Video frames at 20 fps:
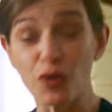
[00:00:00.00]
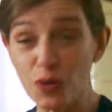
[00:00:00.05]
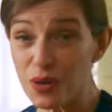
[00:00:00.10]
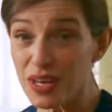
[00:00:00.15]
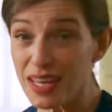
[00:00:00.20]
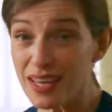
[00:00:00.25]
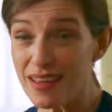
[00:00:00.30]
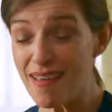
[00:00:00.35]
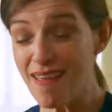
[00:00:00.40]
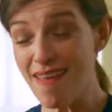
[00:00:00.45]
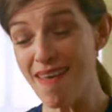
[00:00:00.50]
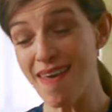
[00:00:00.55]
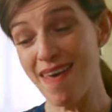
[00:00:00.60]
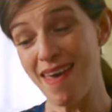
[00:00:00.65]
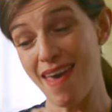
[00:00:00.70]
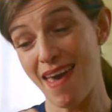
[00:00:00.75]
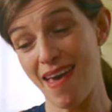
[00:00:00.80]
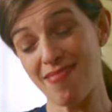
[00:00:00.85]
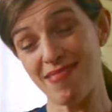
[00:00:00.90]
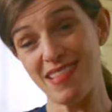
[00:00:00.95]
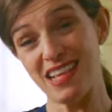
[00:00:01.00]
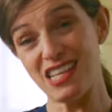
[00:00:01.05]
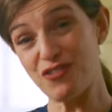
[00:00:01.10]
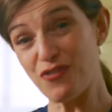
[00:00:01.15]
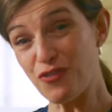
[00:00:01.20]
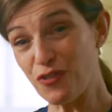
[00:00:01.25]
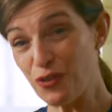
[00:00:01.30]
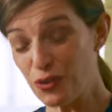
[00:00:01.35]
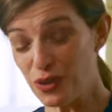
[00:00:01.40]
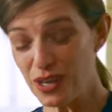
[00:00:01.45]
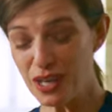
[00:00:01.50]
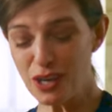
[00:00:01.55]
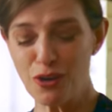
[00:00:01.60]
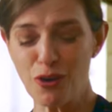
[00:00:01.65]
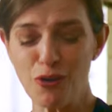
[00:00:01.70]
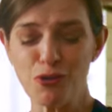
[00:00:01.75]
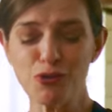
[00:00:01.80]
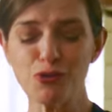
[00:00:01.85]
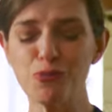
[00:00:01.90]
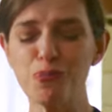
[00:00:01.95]
fruity and this fruity
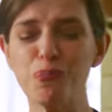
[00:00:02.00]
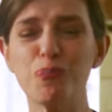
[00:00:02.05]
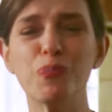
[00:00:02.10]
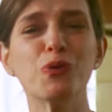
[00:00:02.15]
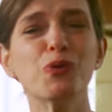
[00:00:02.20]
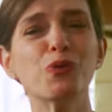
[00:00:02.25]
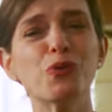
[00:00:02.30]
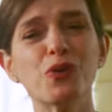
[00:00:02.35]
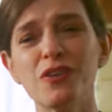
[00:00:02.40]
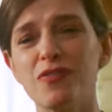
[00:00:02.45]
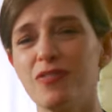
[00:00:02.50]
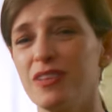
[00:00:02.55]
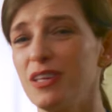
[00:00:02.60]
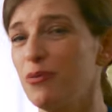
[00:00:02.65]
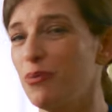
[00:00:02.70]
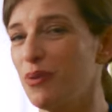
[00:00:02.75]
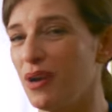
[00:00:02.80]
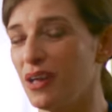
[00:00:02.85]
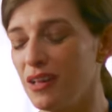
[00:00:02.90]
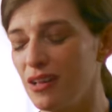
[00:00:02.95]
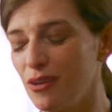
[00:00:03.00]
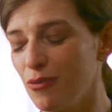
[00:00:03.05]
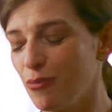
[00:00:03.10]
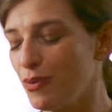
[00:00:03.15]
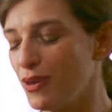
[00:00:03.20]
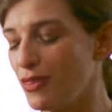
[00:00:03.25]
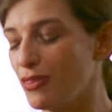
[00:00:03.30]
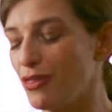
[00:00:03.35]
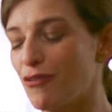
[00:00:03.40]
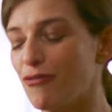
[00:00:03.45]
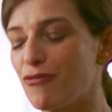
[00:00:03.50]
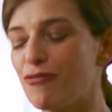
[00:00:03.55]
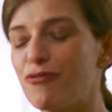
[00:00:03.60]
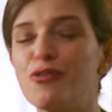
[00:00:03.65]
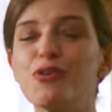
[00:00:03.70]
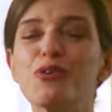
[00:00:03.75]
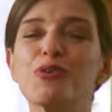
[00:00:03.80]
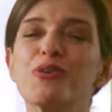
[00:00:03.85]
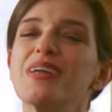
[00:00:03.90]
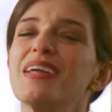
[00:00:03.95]
goes beautifully well with the
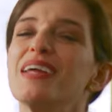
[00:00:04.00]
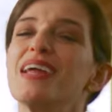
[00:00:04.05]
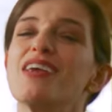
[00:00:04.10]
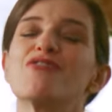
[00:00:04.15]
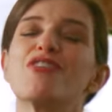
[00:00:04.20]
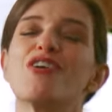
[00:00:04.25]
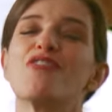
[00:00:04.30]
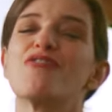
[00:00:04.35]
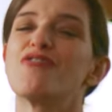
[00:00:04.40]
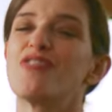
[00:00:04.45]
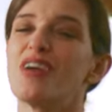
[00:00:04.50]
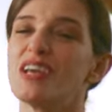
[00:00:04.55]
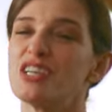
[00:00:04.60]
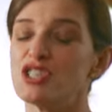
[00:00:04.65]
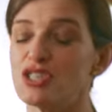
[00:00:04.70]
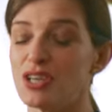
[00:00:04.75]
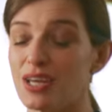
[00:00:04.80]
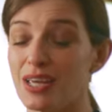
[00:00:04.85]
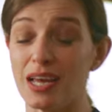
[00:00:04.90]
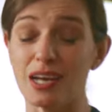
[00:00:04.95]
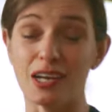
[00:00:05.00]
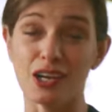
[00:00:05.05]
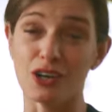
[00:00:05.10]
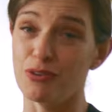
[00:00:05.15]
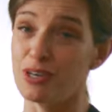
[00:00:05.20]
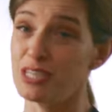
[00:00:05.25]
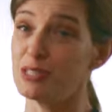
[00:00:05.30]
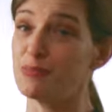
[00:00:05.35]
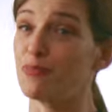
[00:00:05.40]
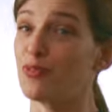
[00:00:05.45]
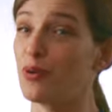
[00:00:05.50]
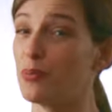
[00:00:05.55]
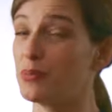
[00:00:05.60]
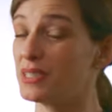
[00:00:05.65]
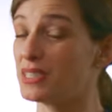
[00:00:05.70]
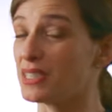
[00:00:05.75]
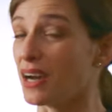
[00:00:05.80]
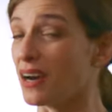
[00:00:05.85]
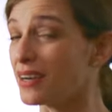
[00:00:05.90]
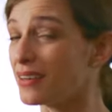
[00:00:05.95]
fruity and refreshing and crisp
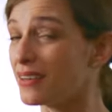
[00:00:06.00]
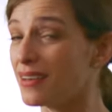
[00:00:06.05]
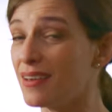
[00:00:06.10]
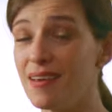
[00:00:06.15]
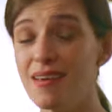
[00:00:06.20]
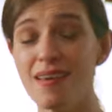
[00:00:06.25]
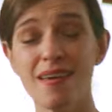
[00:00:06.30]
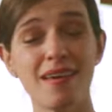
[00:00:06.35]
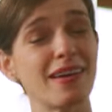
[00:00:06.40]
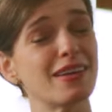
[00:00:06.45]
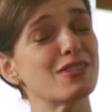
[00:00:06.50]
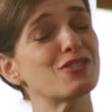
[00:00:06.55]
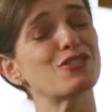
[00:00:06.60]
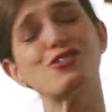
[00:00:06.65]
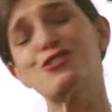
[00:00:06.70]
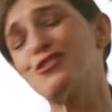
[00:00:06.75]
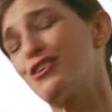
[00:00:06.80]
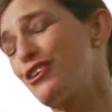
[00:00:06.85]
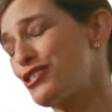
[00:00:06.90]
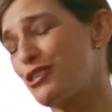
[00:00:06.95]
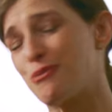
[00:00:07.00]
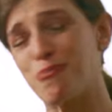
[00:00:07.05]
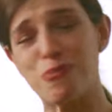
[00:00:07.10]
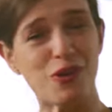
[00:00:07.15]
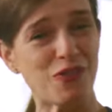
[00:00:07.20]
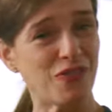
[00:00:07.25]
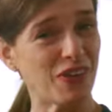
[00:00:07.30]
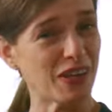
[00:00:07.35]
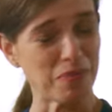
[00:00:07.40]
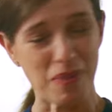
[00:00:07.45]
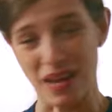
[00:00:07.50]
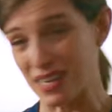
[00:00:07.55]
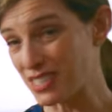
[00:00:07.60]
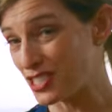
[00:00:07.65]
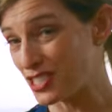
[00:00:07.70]
from the tart such a perfect